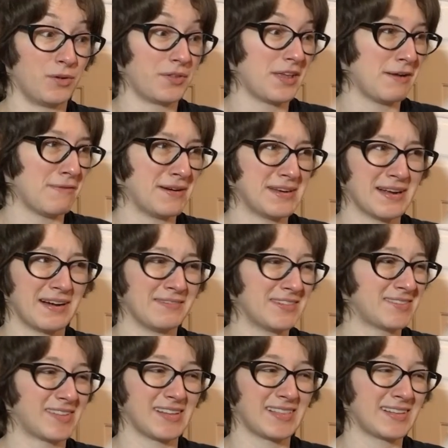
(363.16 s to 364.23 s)
whole thing went down, I'm
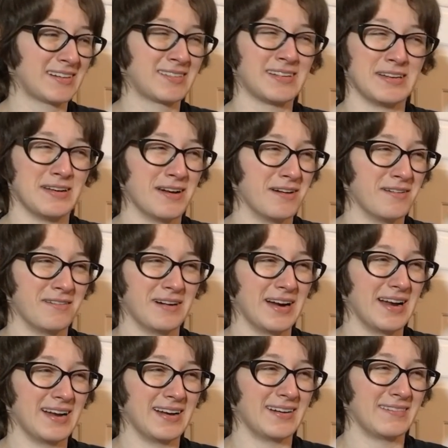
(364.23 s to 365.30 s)
just like, there's no
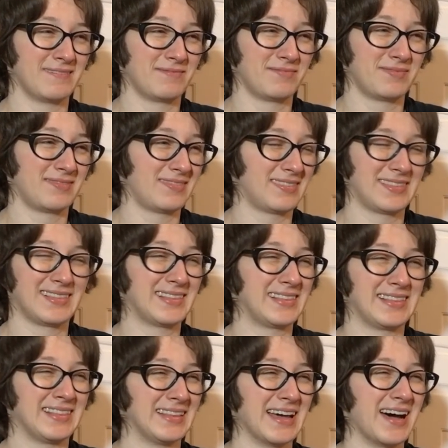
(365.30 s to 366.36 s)
way.
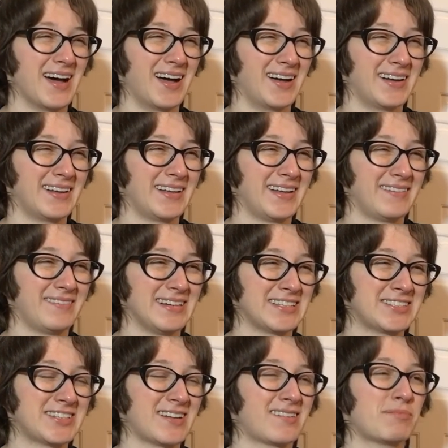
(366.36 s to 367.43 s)
Nah.
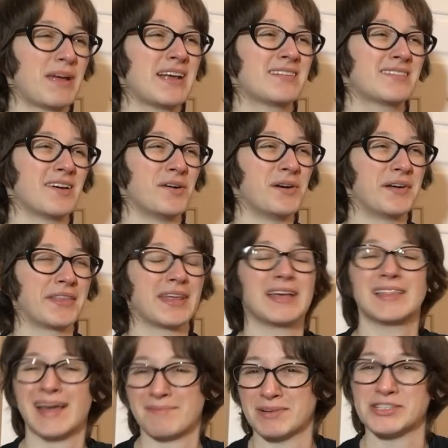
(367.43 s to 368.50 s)
Which just makes the whole thing
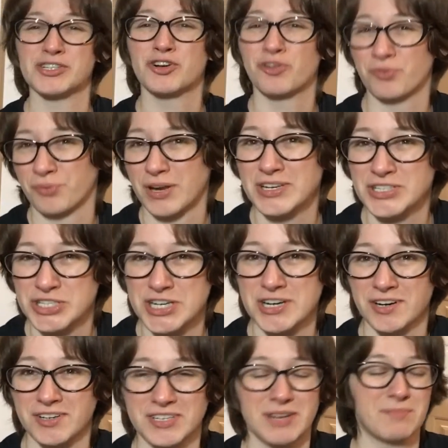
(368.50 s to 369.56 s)
that much
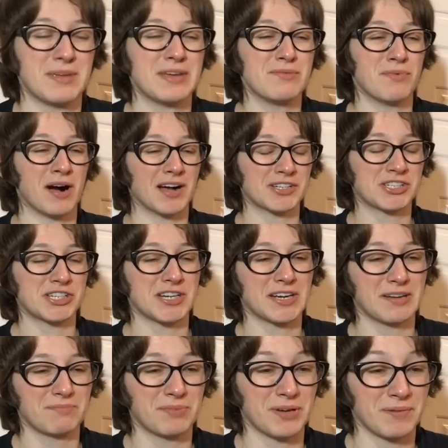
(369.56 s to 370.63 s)
cringier to me watching
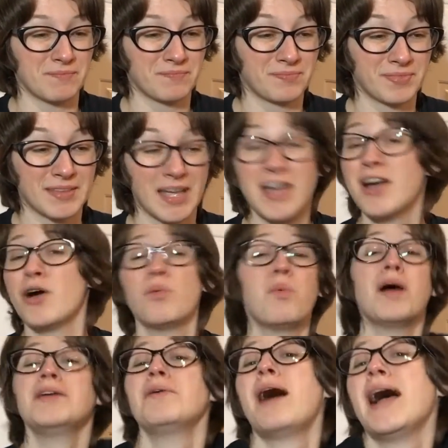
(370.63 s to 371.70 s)
it, but
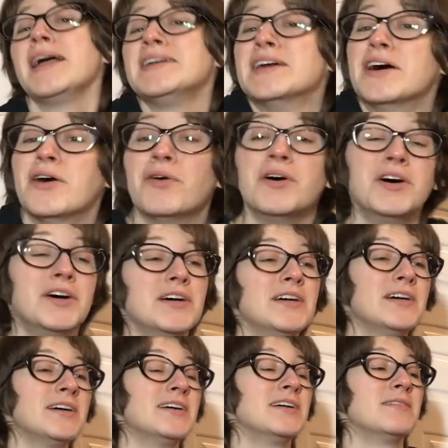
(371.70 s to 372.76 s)
what do I know?
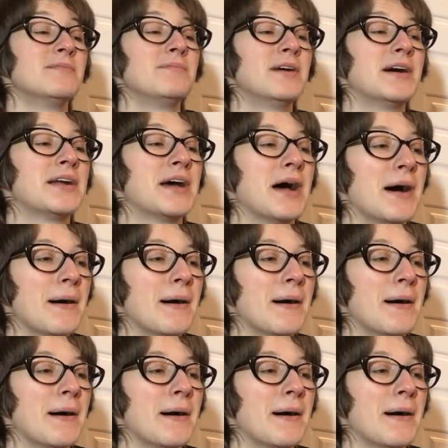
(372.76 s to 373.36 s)
But,